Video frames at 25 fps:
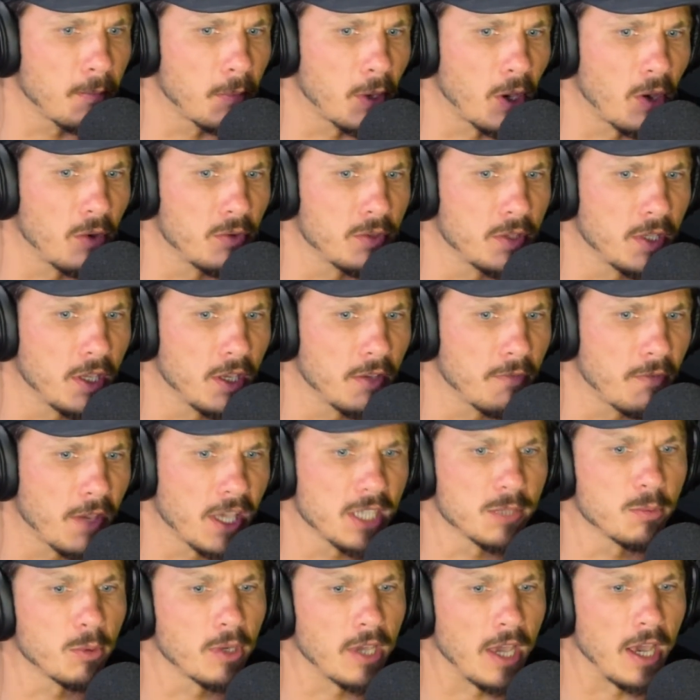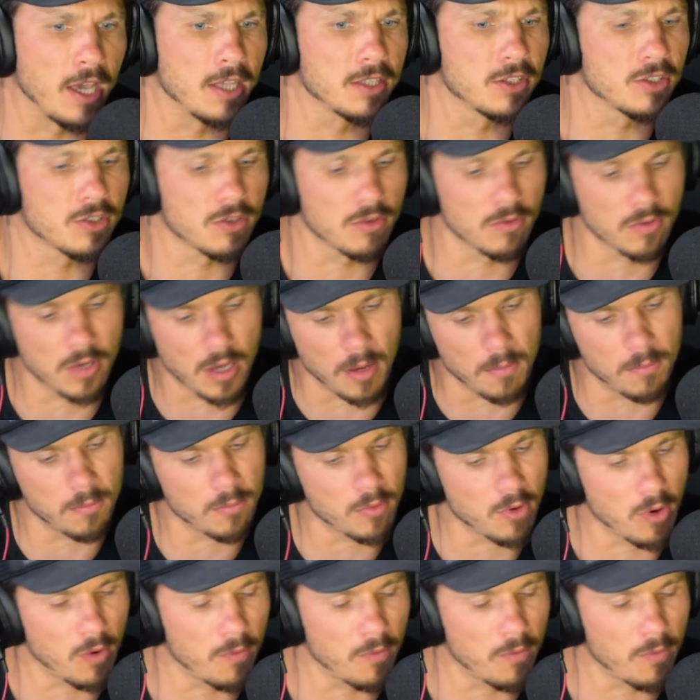about the facebook ads so come mm-hmm.